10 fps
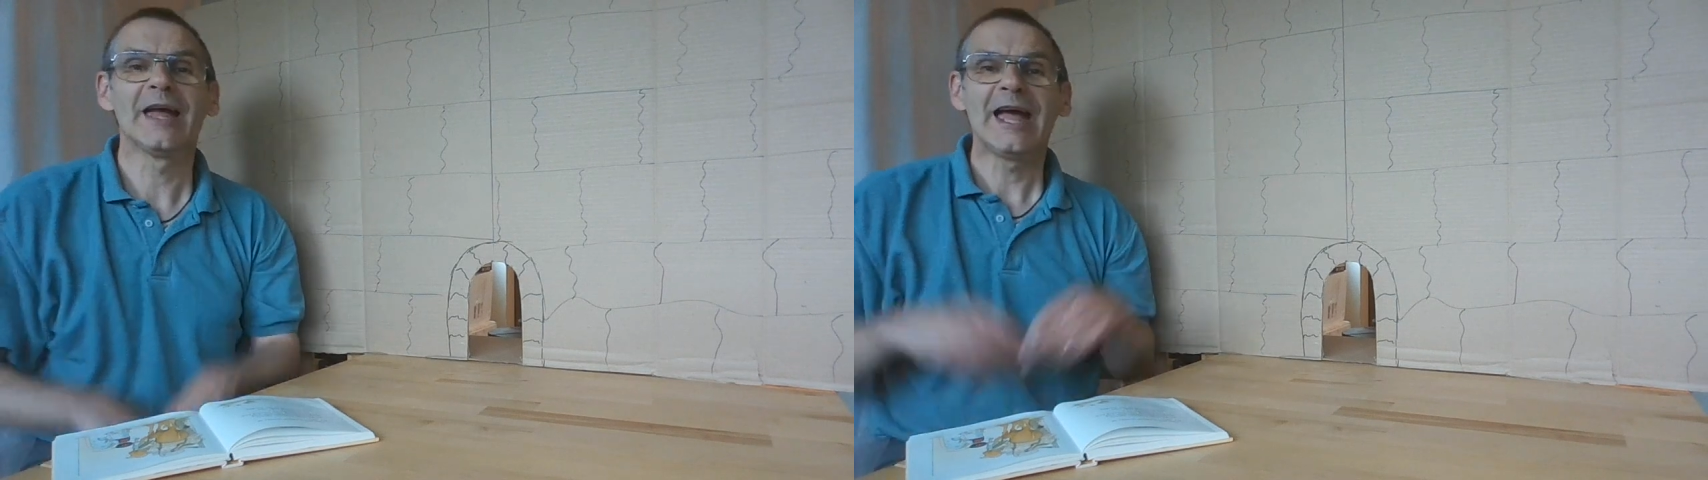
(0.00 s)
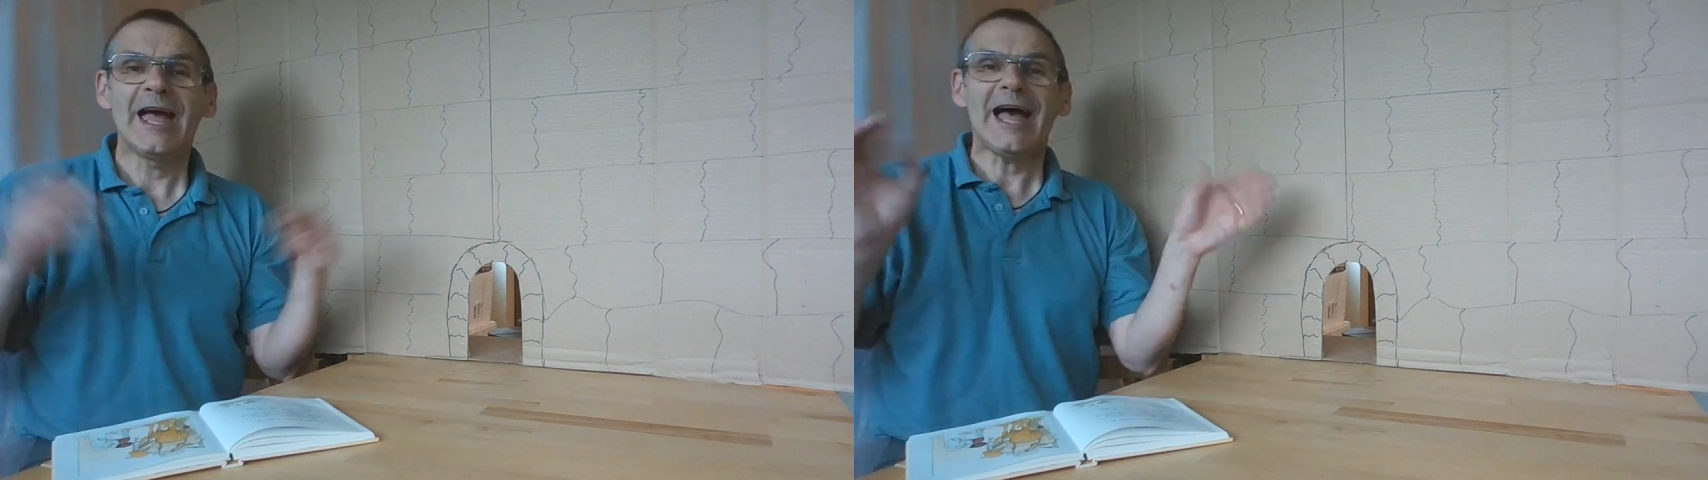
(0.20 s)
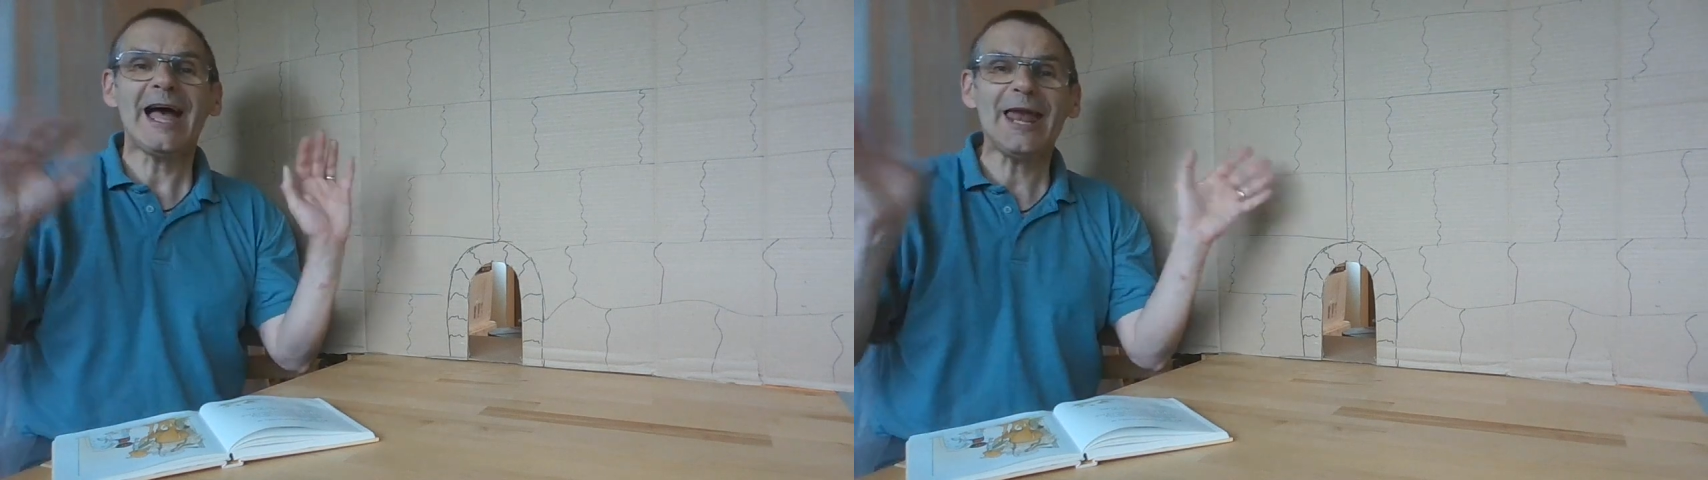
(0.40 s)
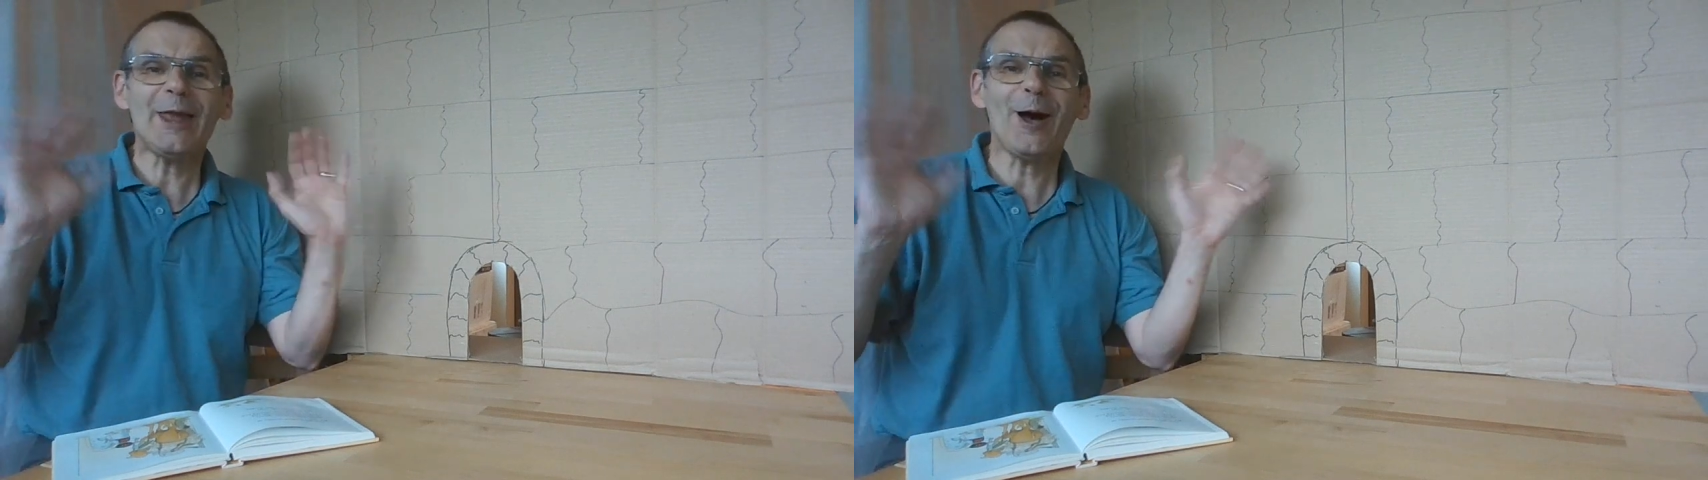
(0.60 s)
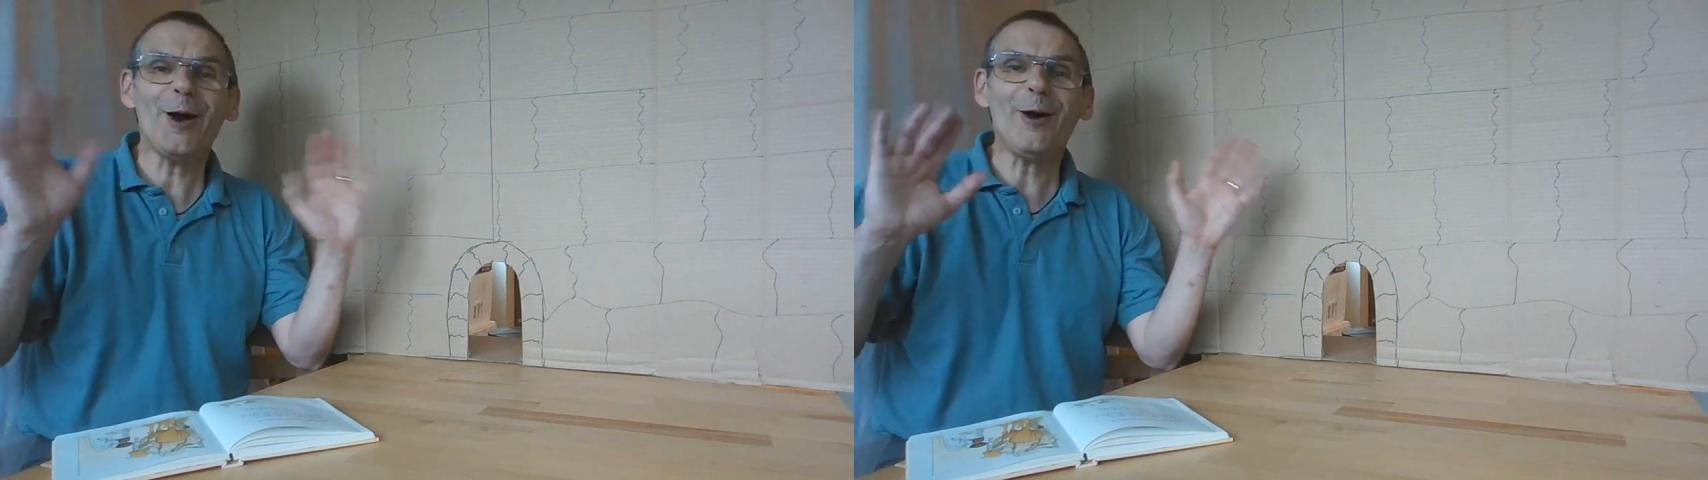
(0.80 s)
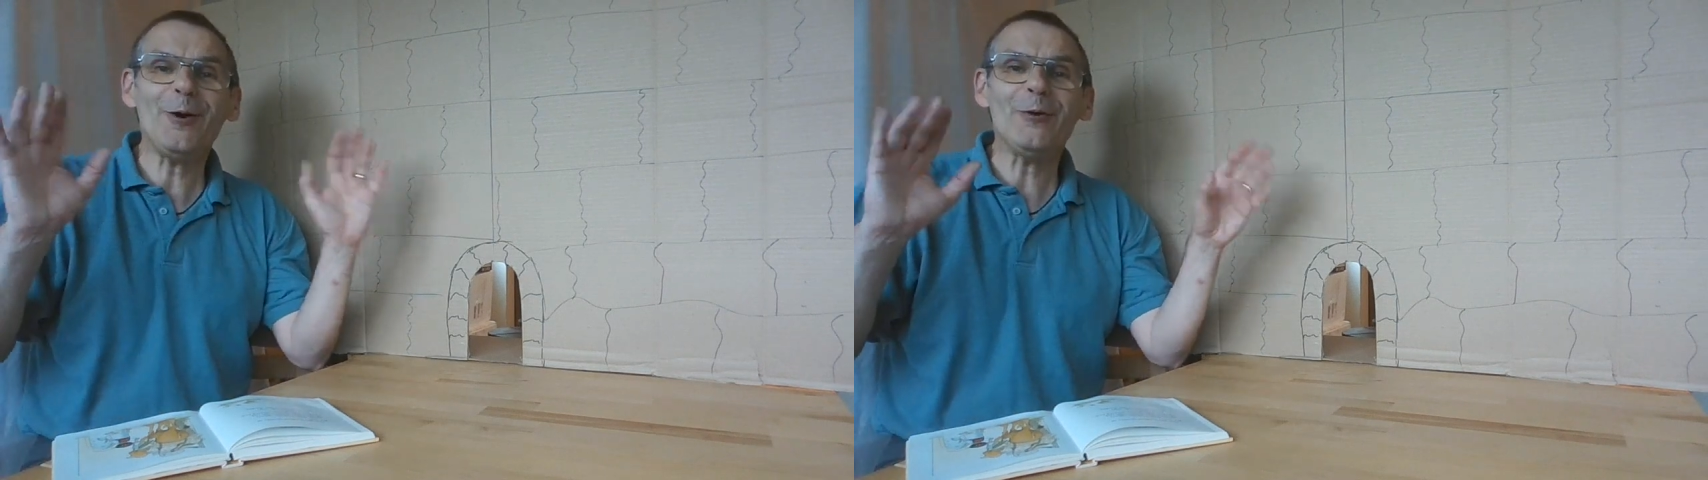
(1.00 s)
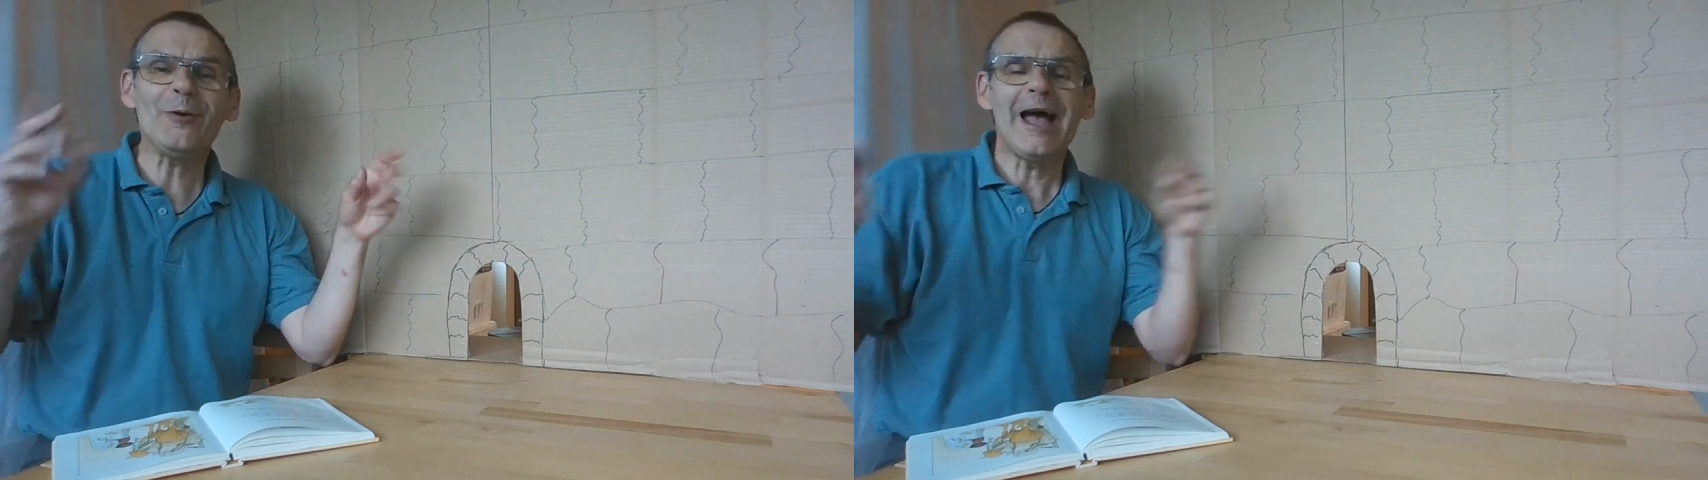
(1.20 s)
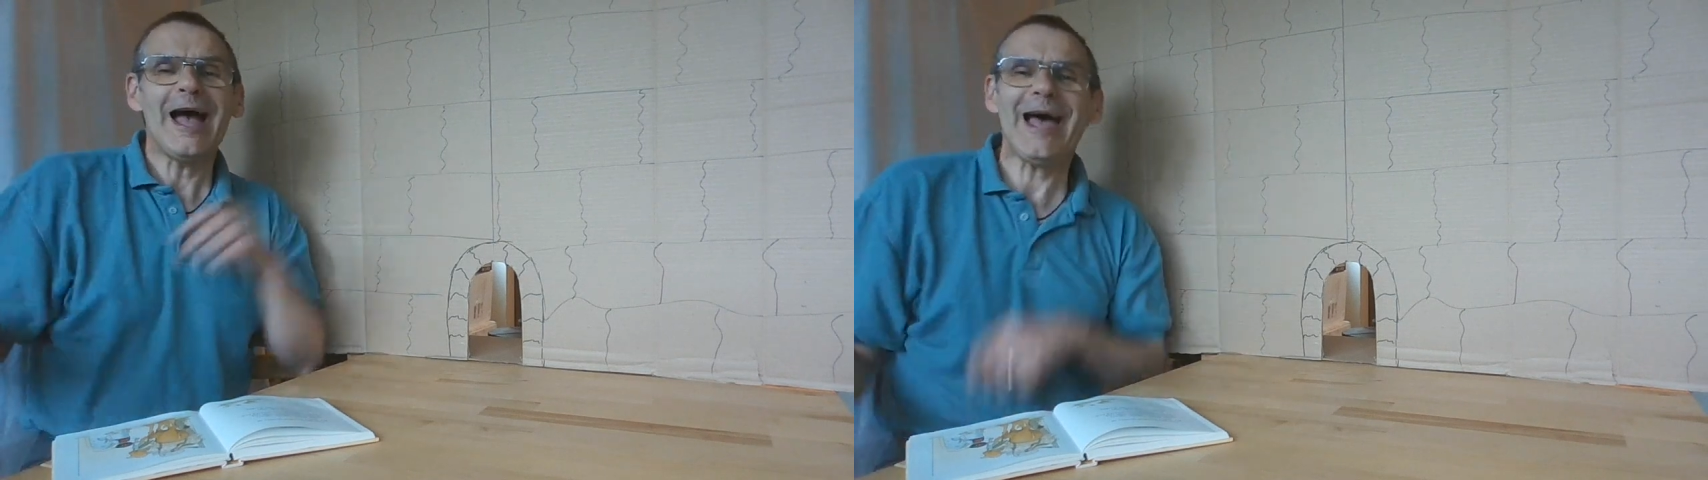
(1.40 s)
Hello,
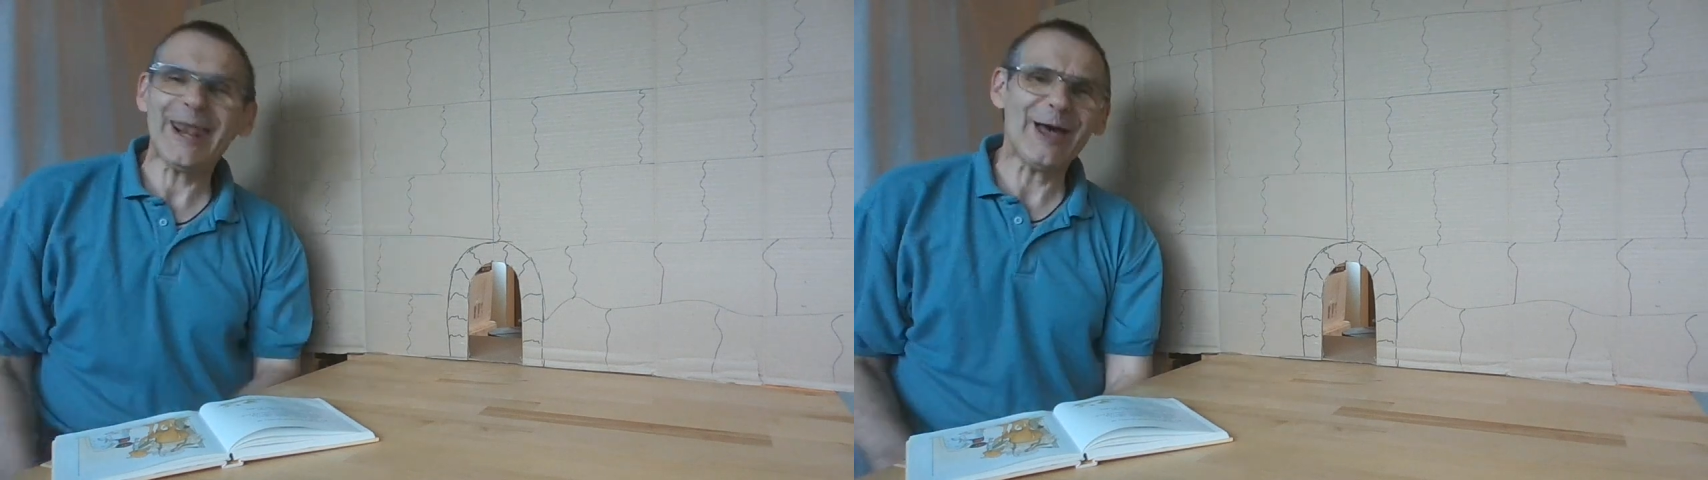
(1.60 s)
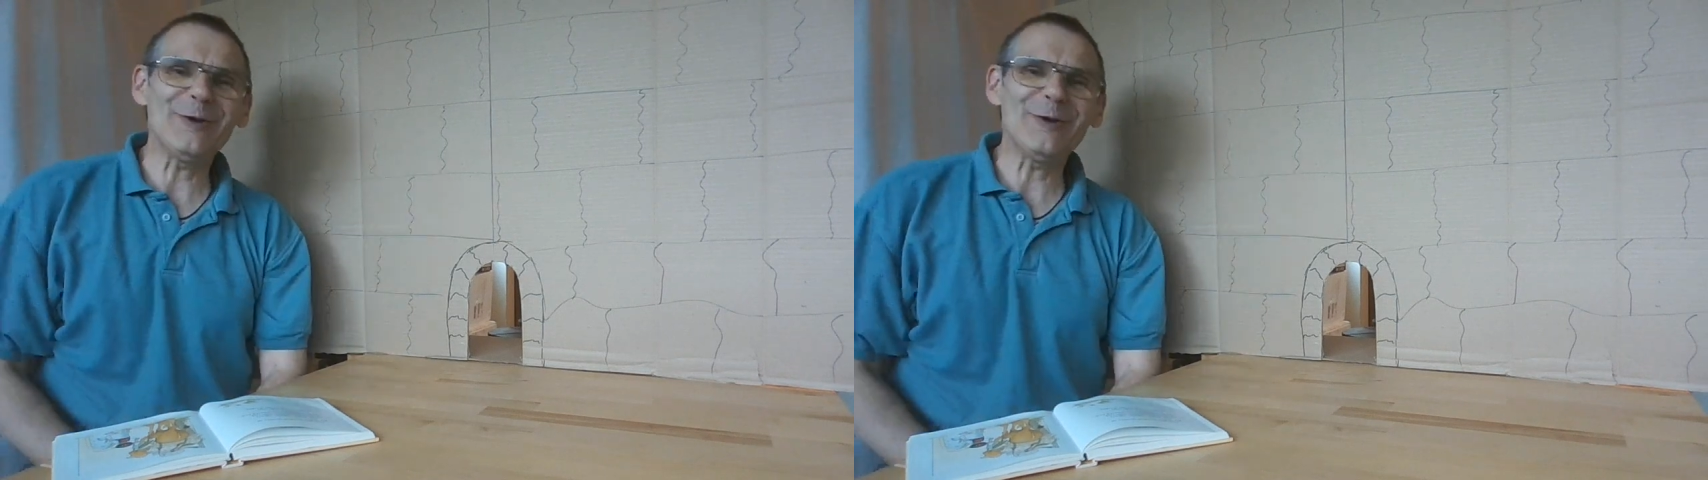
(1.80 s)
hello